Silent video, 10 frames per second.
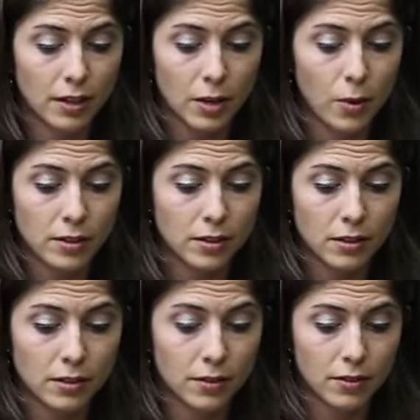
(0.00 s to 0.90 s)
wasn't,
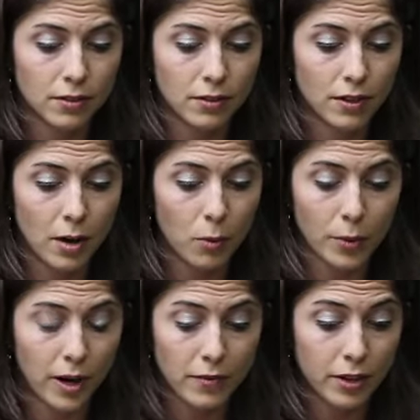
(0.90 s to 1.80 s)
we
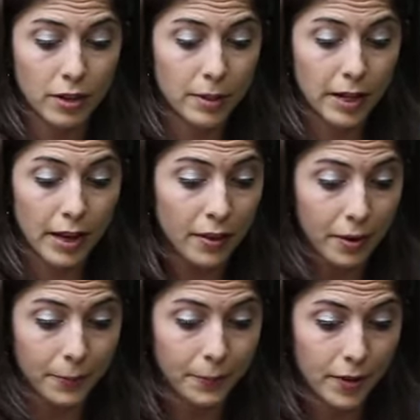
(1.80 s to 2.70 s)
weren't ever going to be together
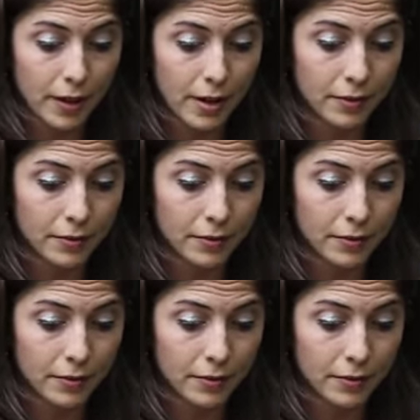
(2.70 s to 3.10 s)
again.